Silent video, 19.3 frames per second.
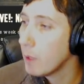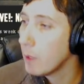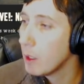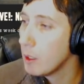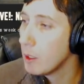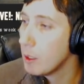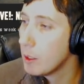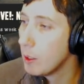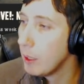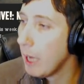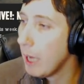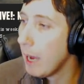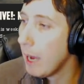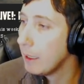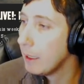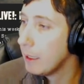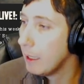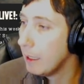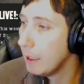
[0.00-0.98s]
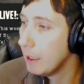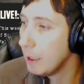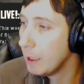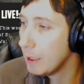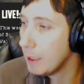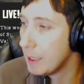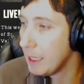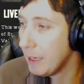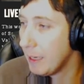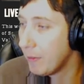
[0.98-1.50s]
So yeah, you
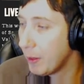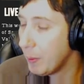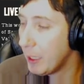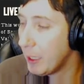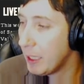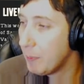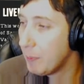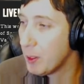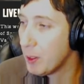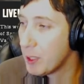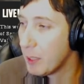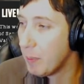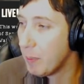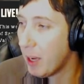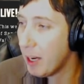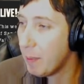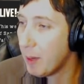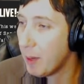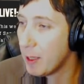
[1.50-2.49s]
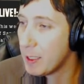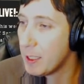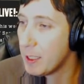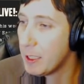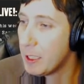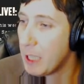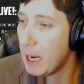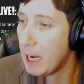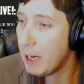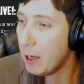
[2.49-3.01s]
see everybody posting body parts in
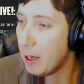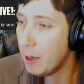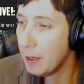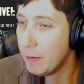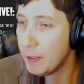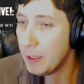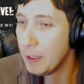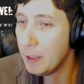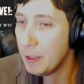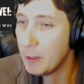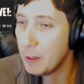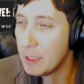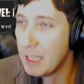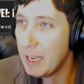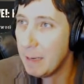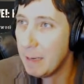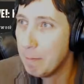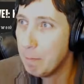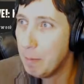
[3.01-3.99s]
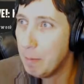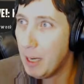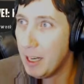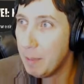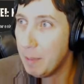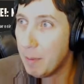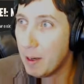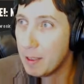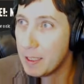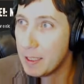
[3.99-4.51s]
the chat. All you have to do is say body
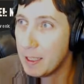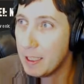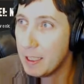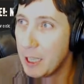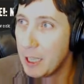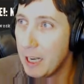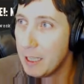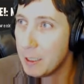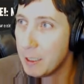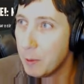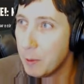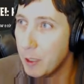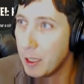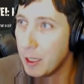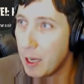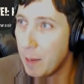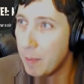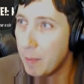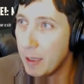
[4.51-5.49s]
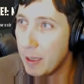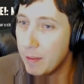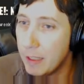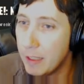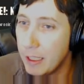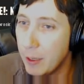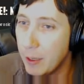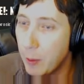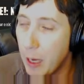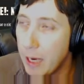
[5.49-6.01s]
parts in the chat to win a copy of
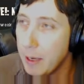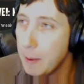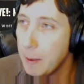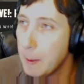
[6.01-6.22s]
DOI.